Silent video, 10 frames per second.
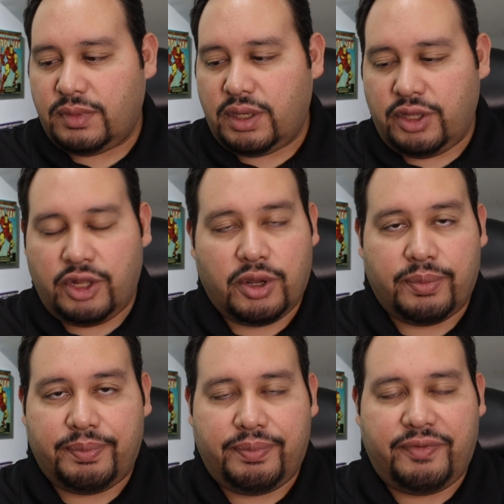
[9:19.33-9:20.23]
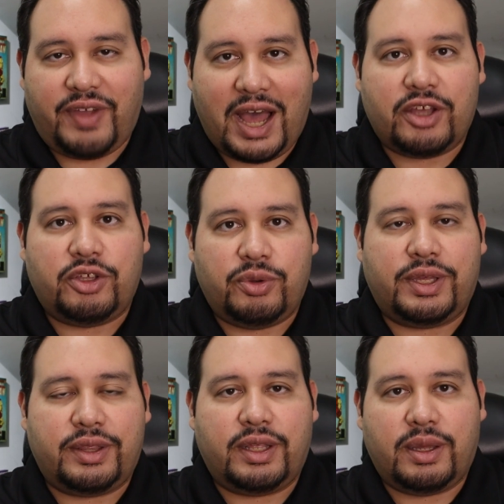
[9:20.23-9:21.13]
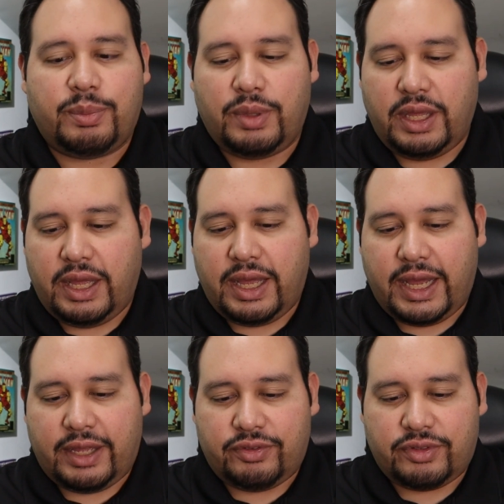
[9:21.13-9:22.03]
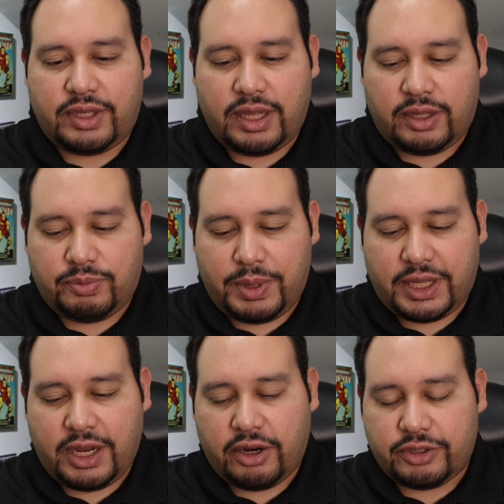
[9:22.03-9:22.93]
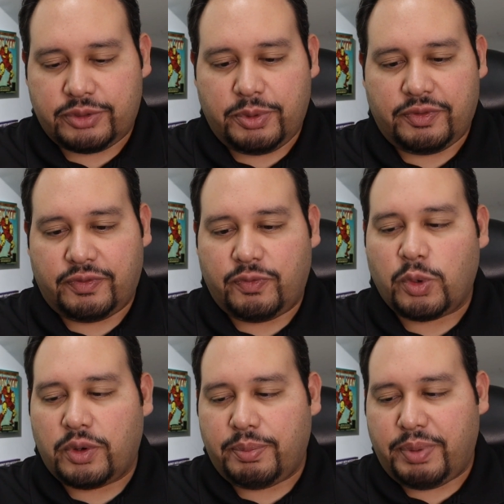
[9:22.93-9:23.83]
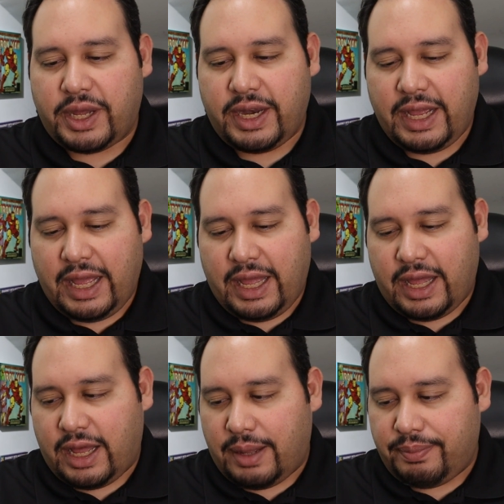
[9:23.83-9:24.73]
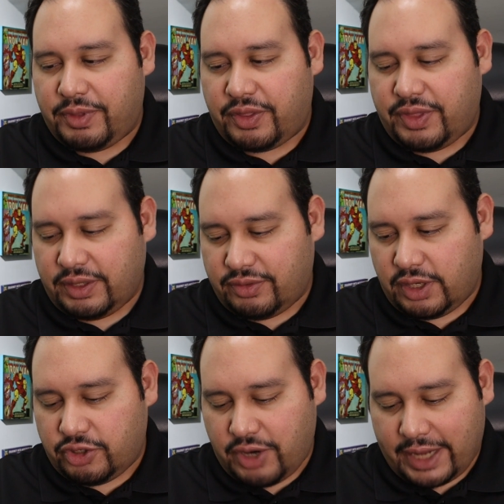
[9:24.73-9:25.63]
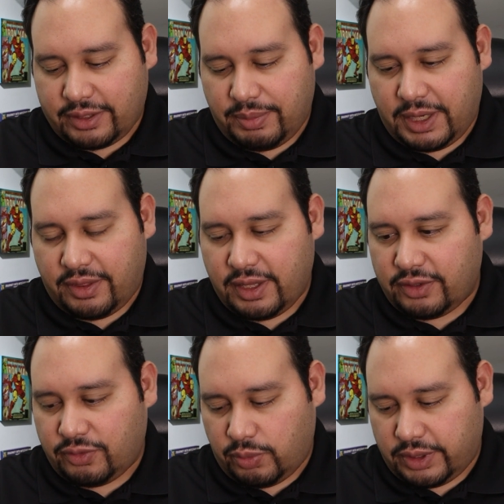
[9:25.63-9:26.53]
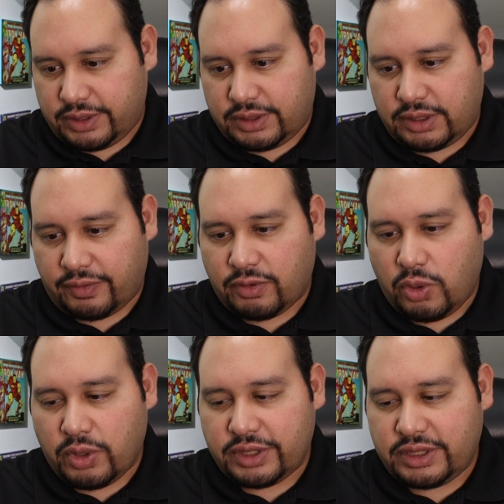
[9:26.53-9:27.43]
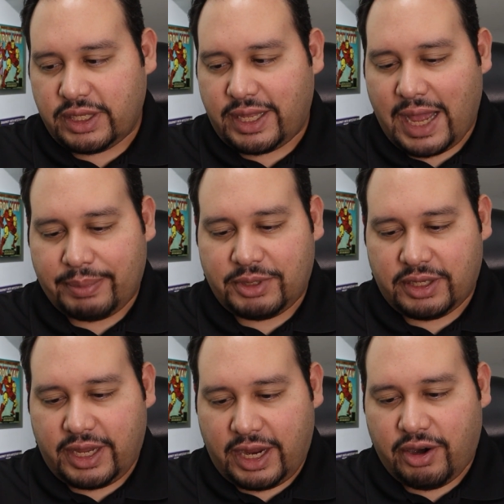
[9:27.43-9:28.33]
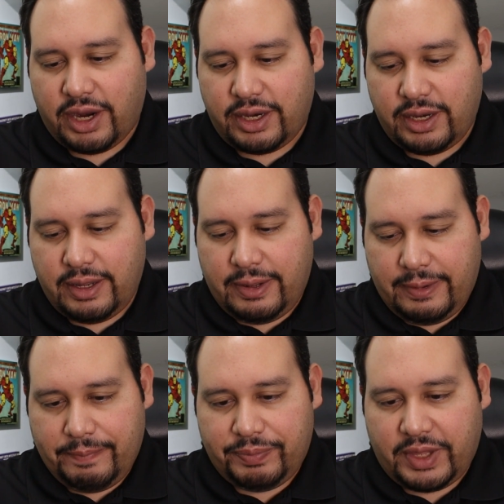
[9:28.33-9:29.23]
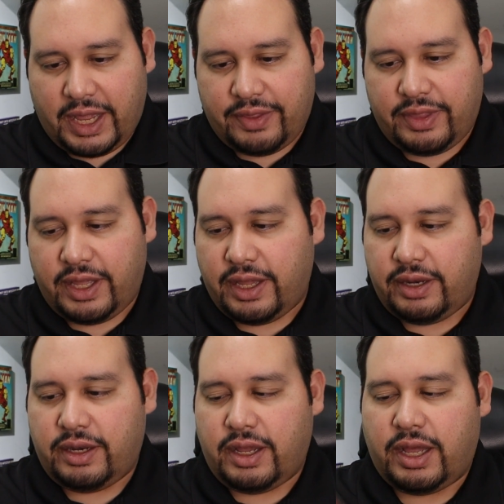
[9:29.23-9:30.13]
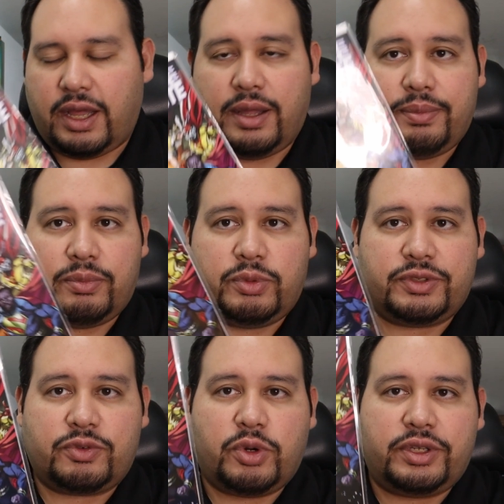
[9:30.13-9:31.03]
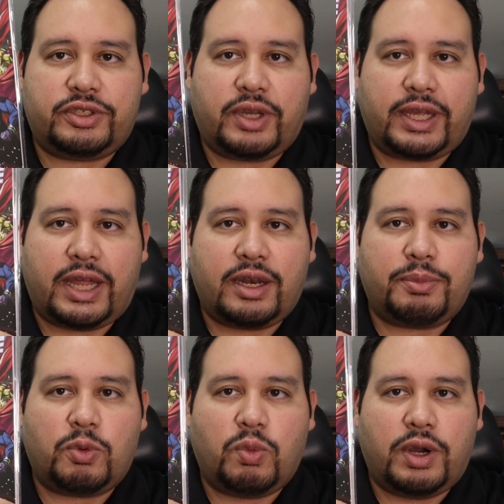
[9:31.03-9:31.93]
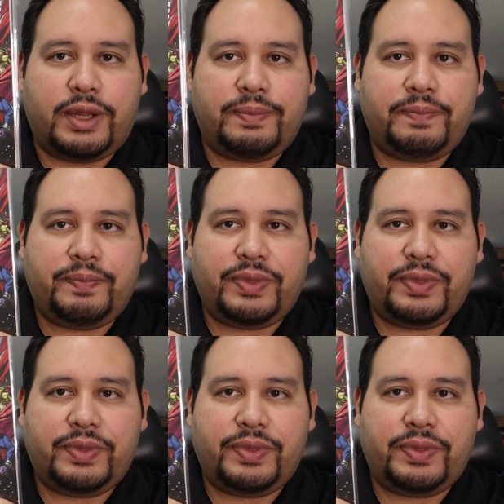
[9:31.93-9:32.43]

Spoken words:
value in them as big characters moving forward. But the things that attracted me to this was, of course, Captain Carrot, and then so I got #1,